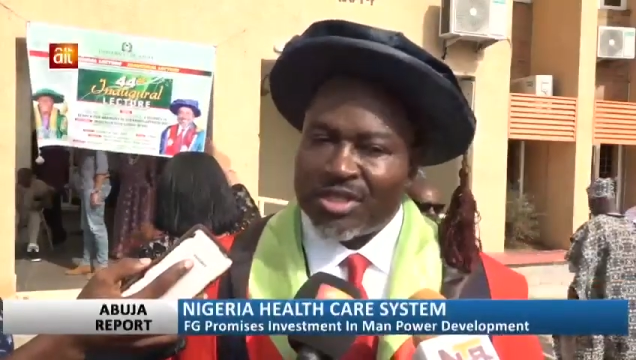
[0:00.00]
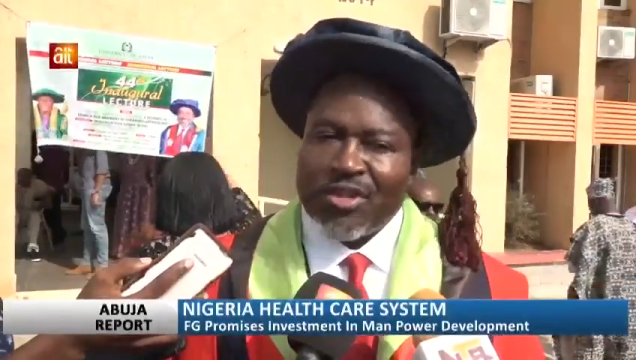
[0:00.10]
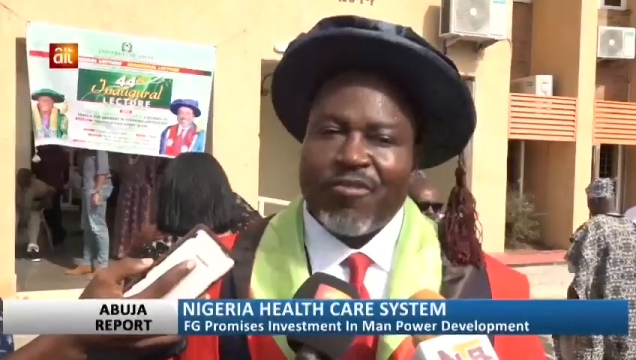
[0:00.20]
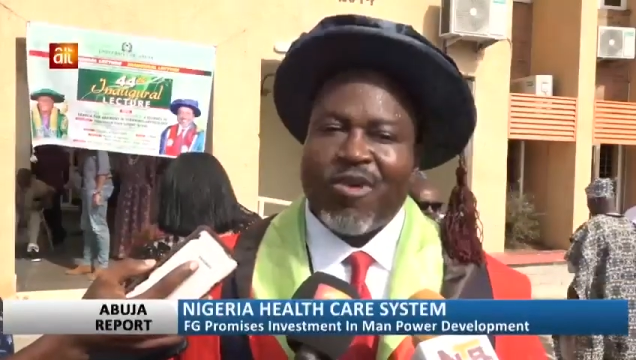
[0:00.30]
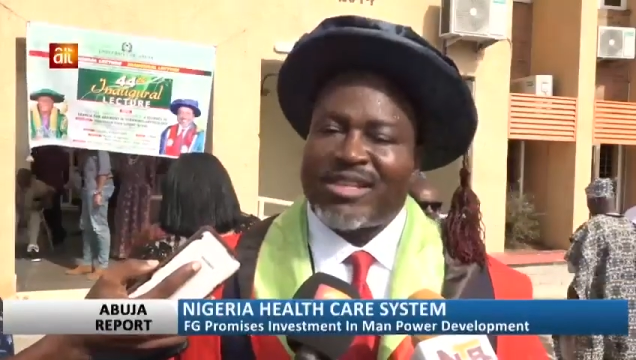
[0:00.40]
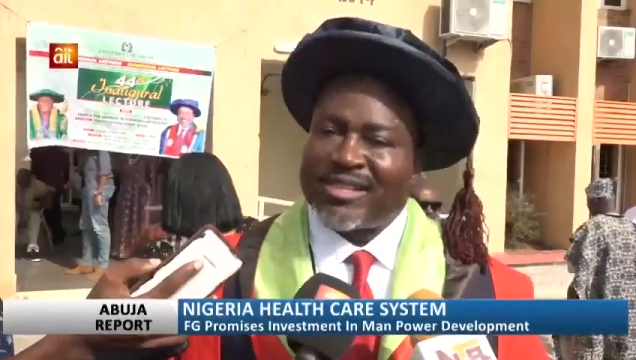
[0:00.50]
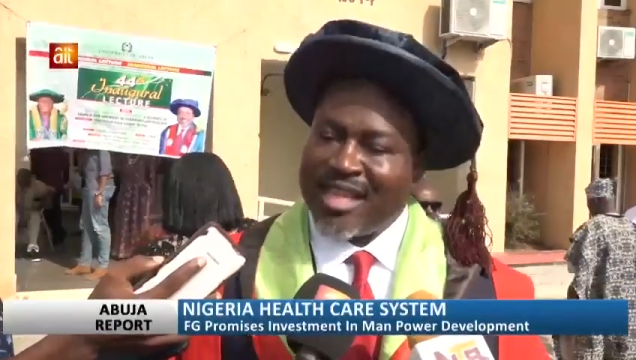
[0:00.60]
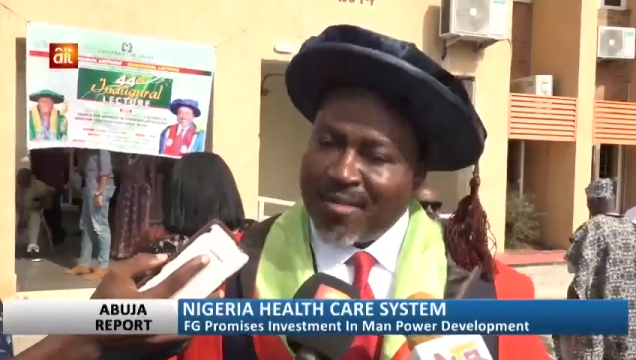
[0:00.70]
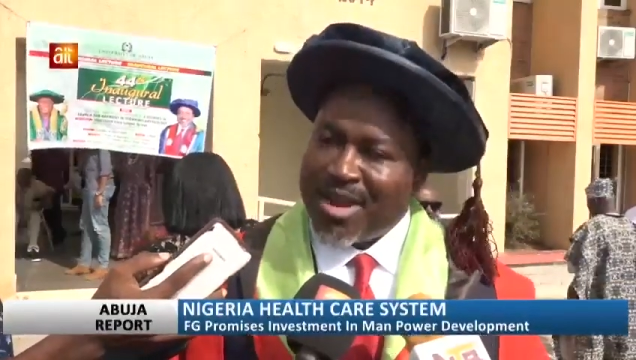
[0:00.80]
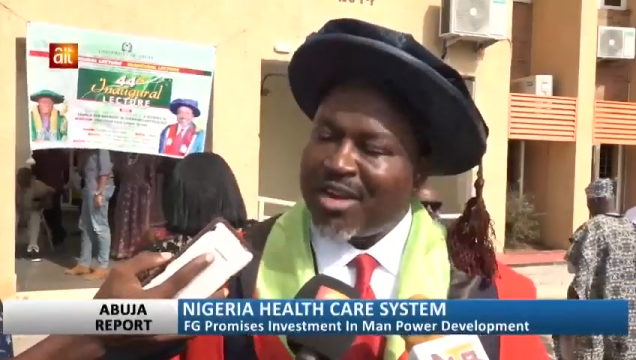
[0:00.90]
So if we
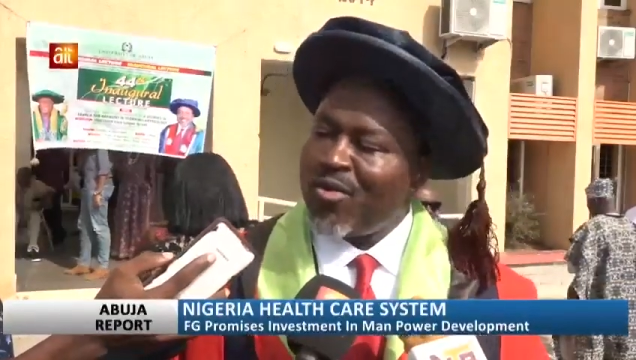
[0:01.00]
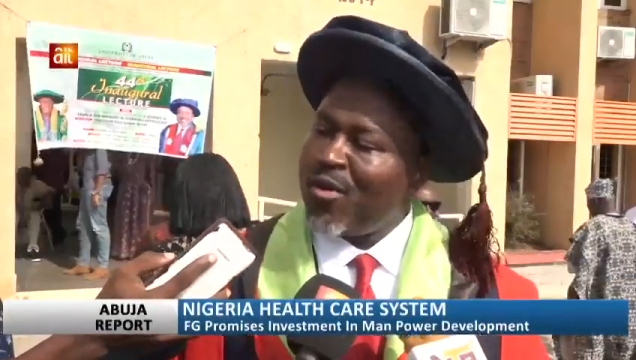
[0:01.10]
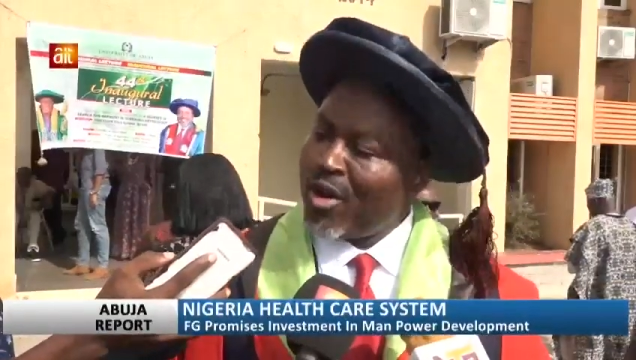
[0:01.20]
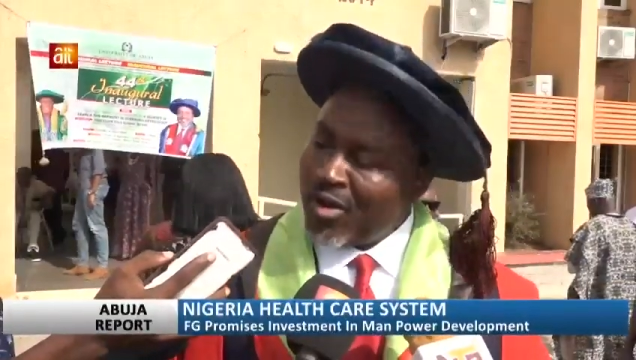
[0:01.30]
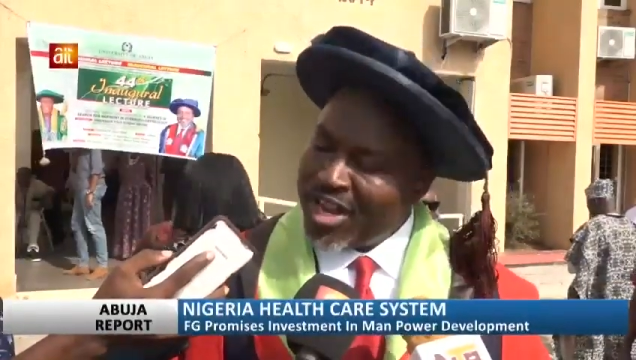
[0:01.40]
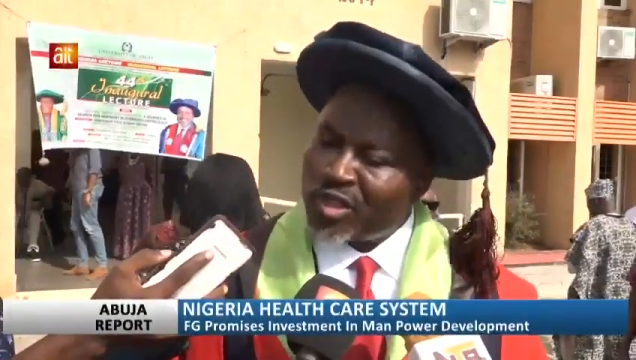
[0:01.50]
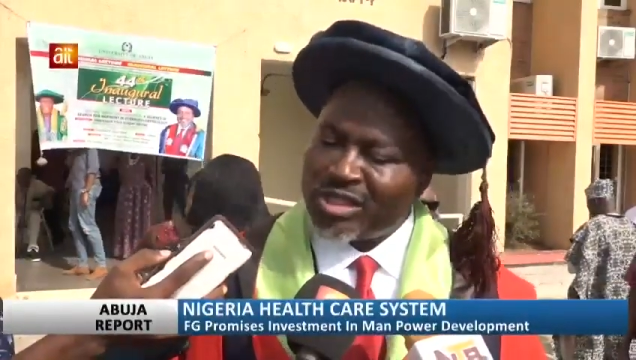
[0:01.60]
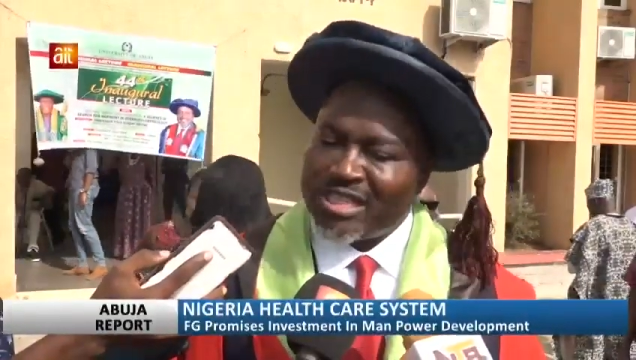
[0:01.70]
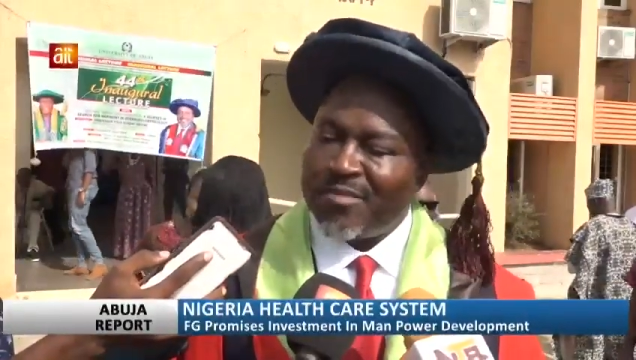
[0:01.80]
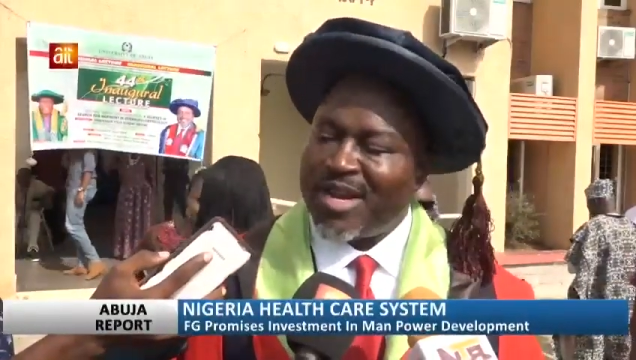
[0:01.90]
stay back, we're encouraged to
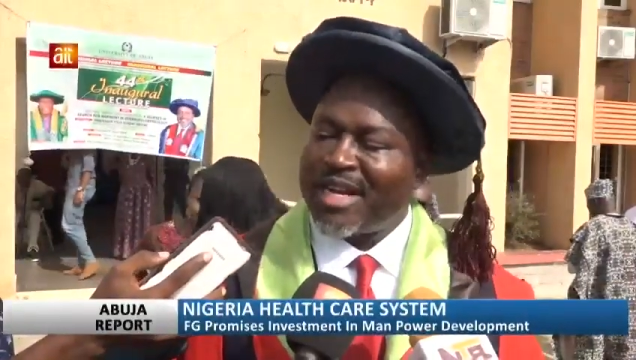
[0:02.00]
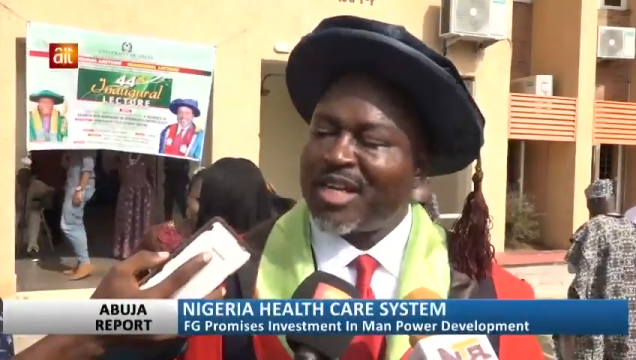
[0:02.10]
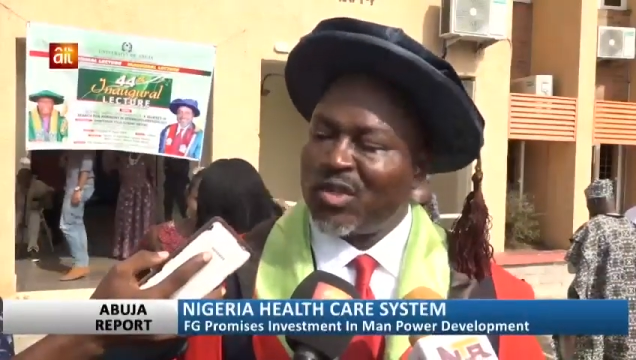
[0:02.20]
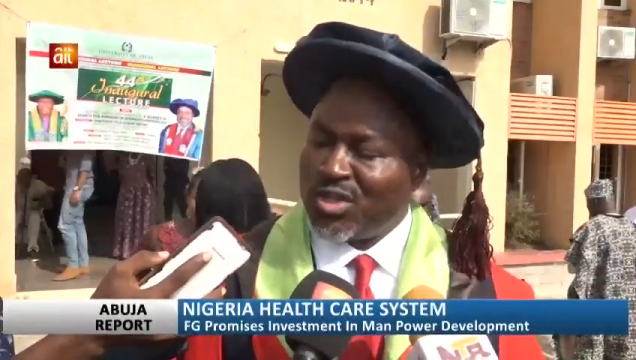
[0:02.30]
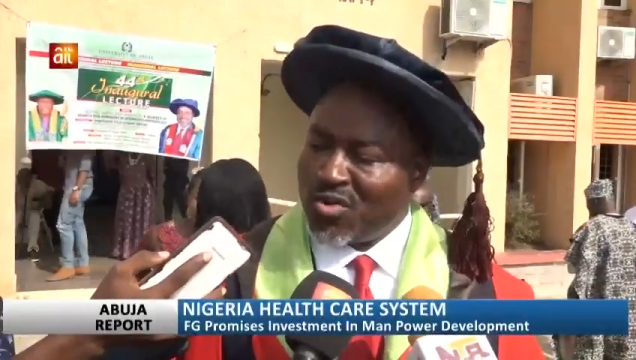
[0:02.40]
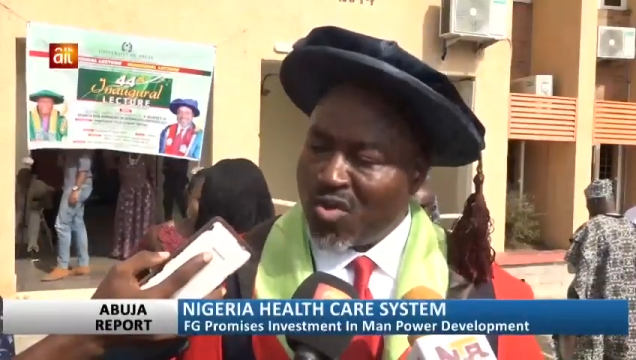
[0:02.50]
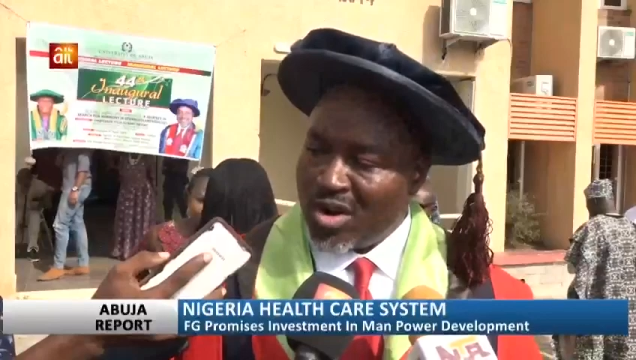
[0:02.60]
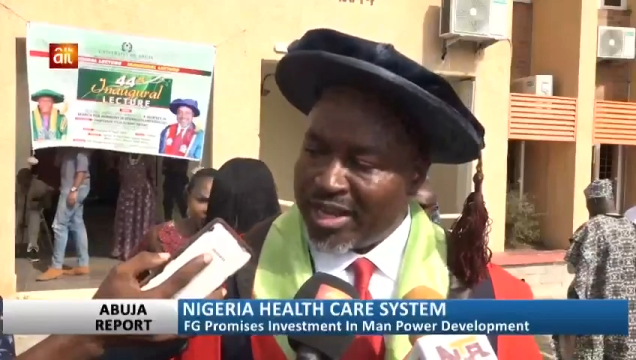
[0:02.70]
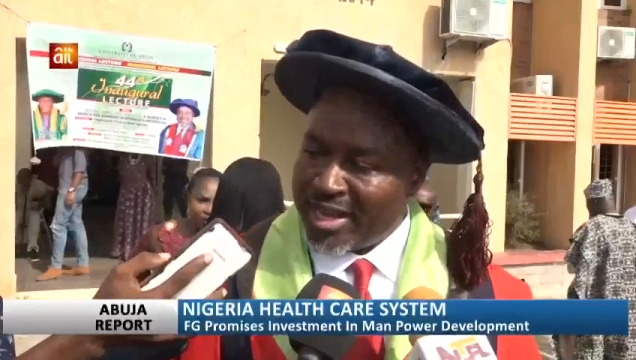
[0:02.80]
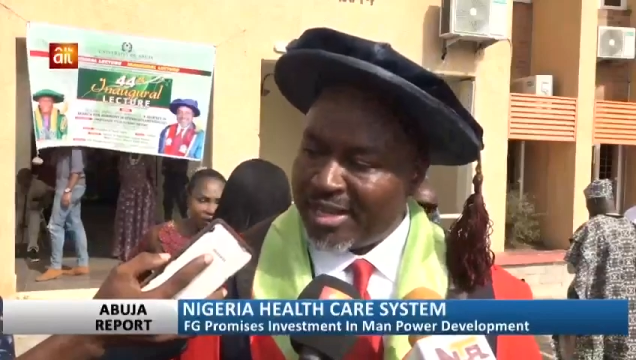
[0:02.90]
stay back and do the
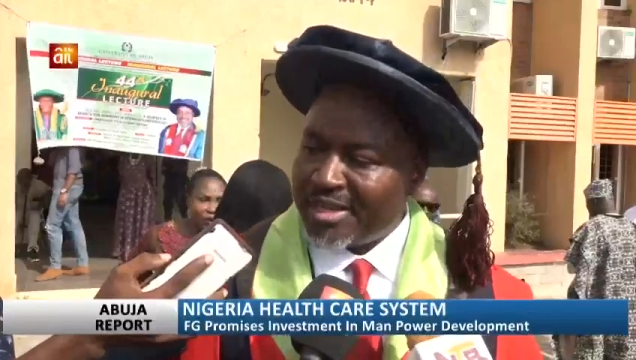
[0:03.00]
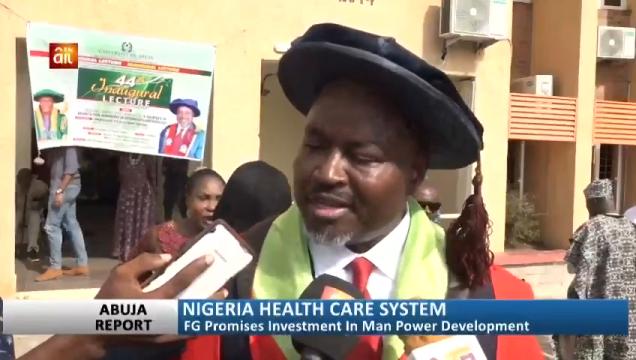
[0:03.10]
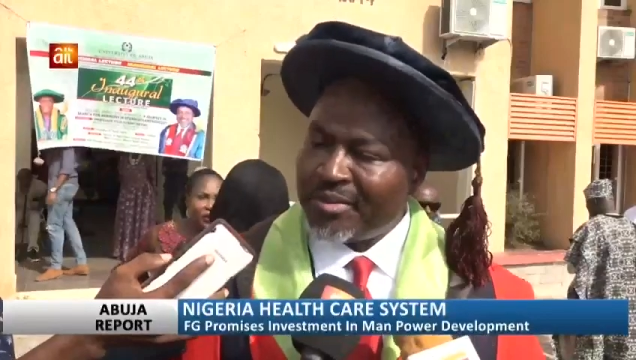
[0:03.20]
work here,